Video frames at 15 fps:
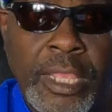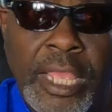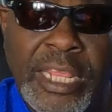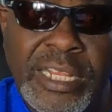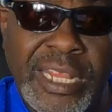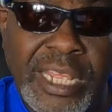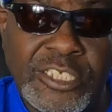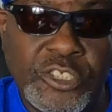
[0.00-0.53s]

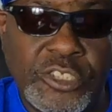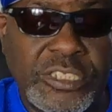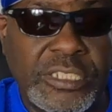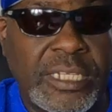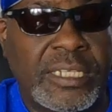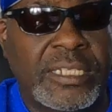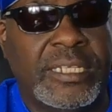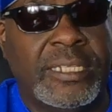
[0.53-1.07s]
And that's
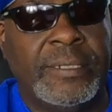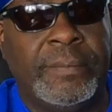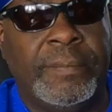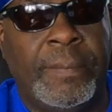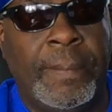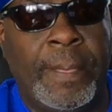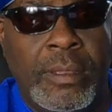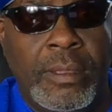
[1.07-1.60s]
sickening.
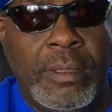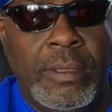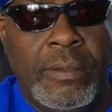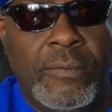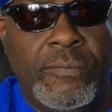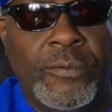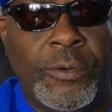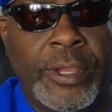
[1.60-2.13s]

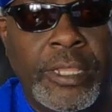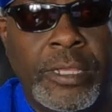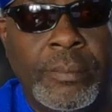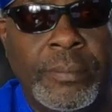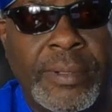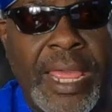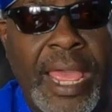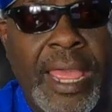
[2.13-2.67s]
For
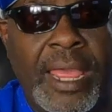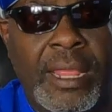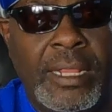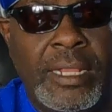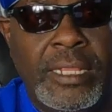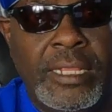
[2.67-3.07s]
him not